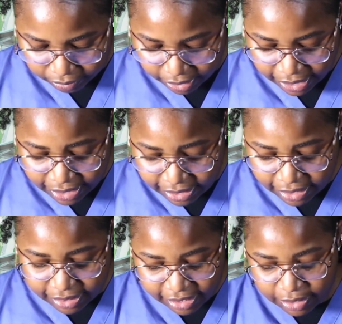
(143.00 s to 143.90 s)
another
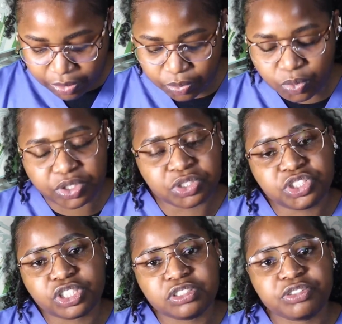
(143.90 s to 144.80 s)
thing, what you're in
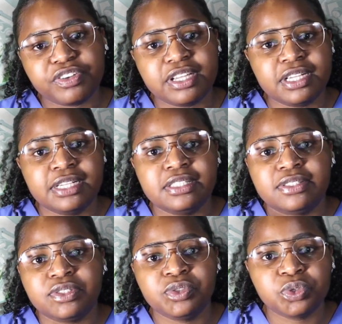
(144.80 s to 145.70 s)
charge of
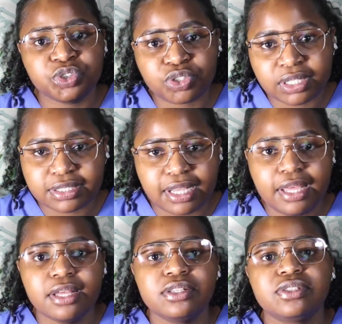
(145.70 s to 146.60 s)
is your drugs.
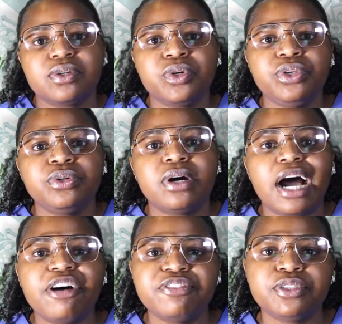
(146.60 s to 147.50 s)
So you
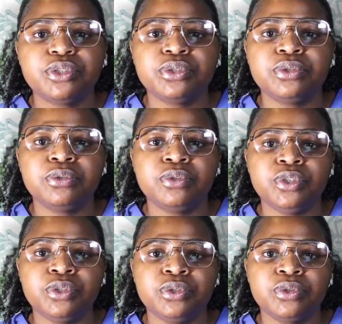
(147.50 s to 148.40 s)
have to
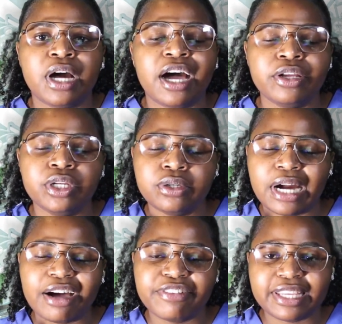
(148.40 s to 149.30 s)
you
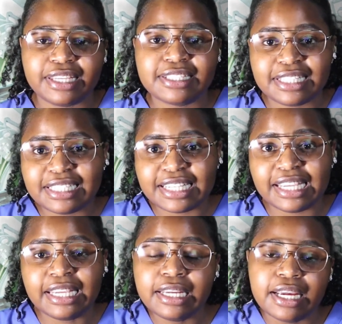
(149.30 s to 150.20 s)
have a CD
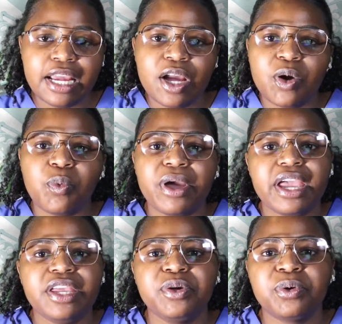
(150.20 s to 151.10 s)
key where
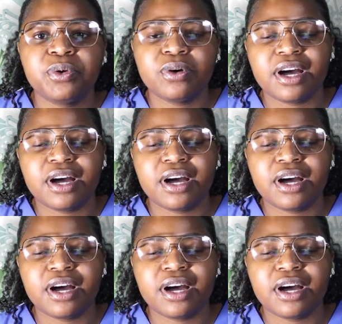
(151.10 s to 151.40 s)
you're